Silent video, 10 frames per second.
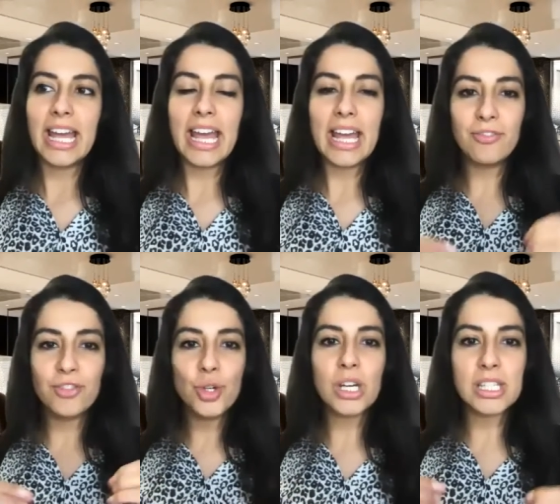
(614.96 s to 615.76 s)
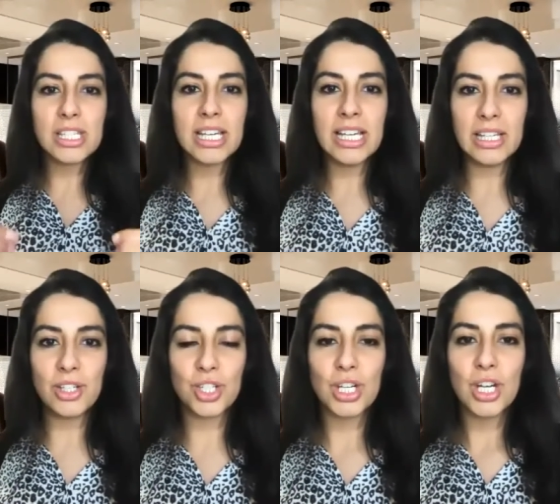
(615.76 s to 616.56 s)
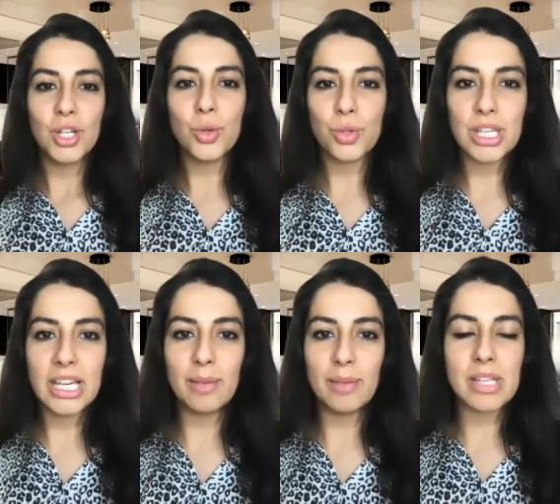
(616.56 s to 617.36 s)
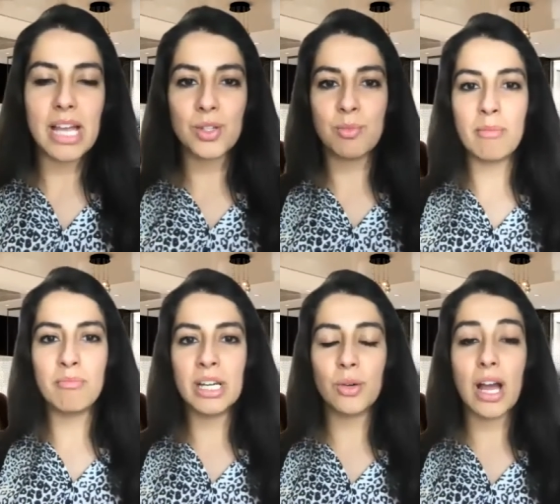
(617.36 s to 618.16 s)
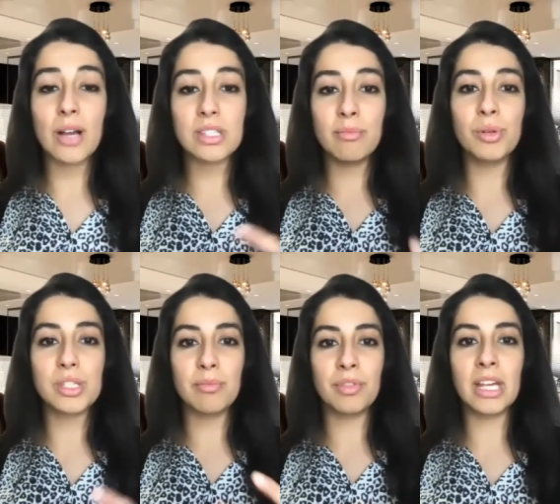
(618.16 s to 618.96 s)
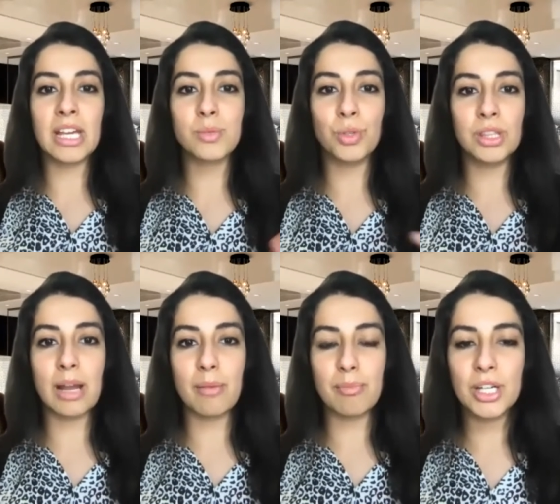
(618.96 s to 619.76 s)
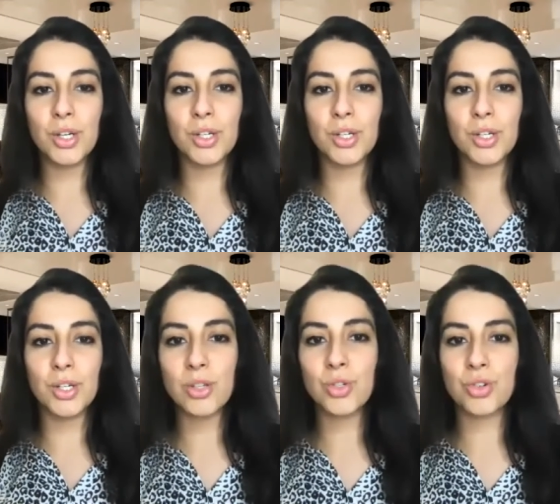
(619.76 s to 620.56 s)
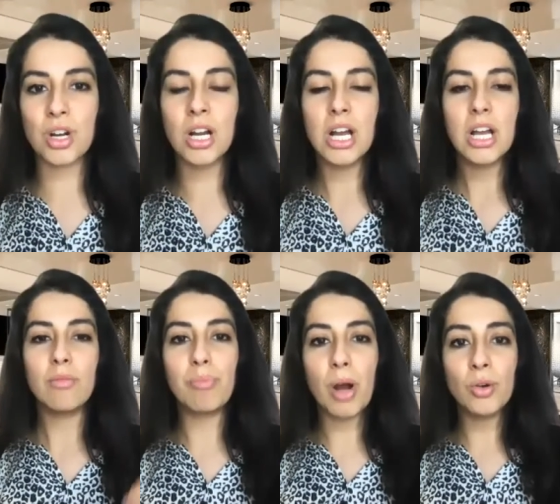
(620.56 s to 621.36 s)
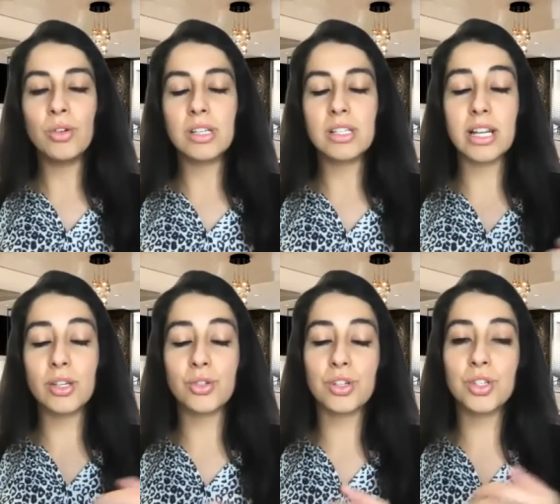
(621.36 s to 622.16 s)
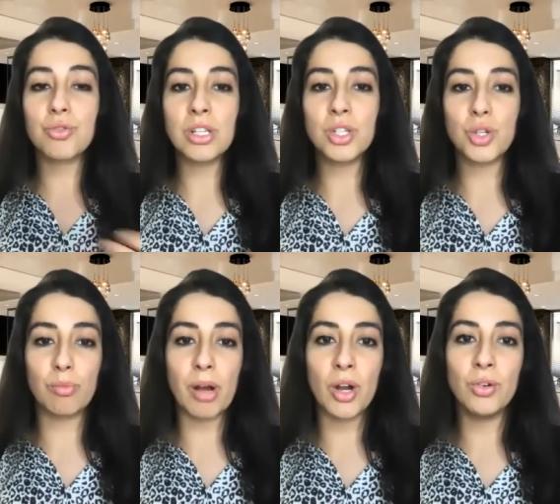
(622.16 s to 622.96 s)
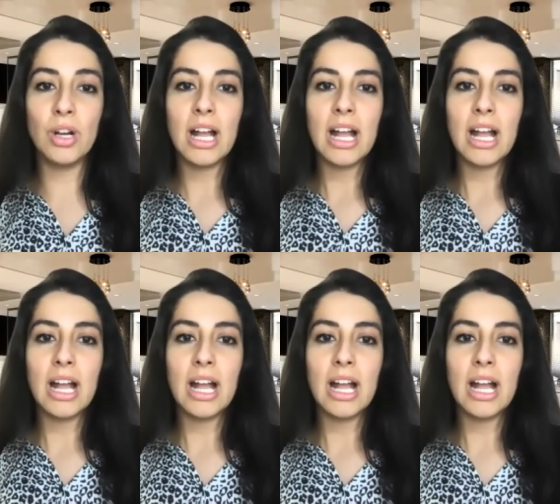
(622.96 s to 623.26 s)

if you can teach your teams how to make money or how simple something is wouldn't that be good it's an extra bow it's an extra string to your bow